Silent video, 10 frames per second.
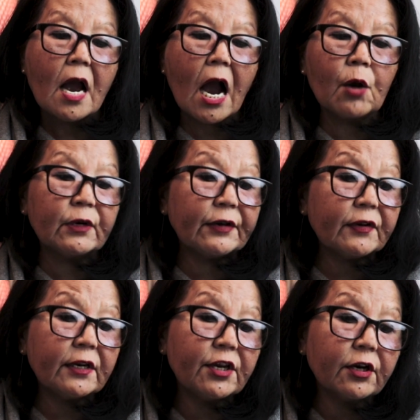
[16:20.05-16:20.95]
I would
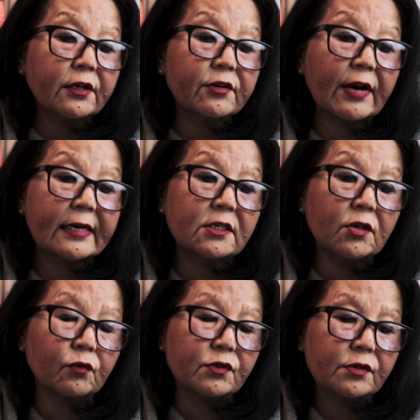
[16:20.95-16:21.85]
even hear the correct
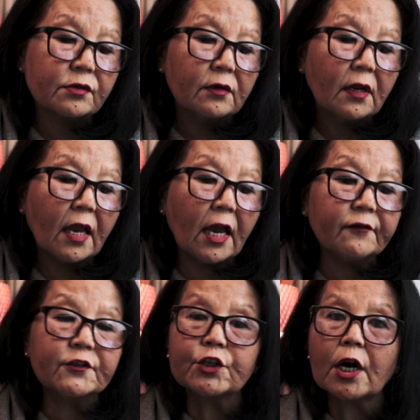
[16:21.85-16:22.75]
note,
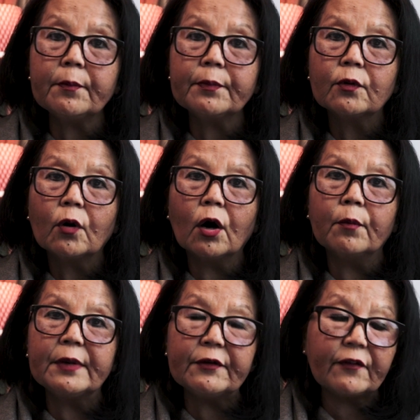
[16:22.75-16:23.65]
F sharp or
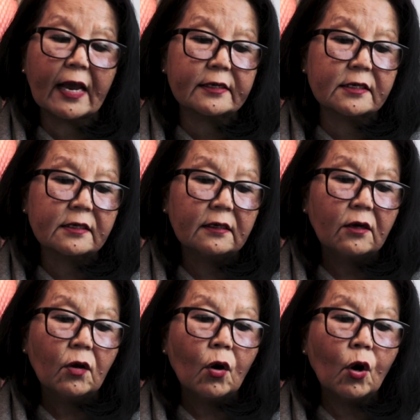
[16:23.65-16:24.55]
B flat,
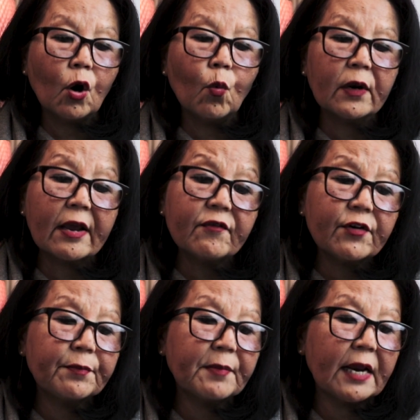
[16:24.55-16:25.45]
or whatever
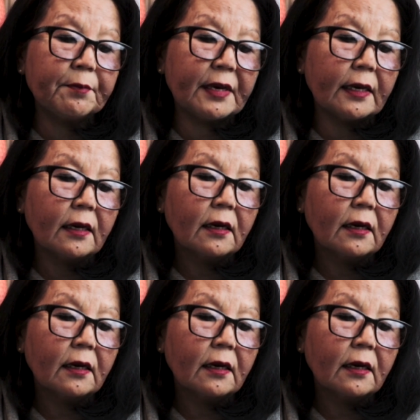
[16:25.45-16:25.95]
it might be,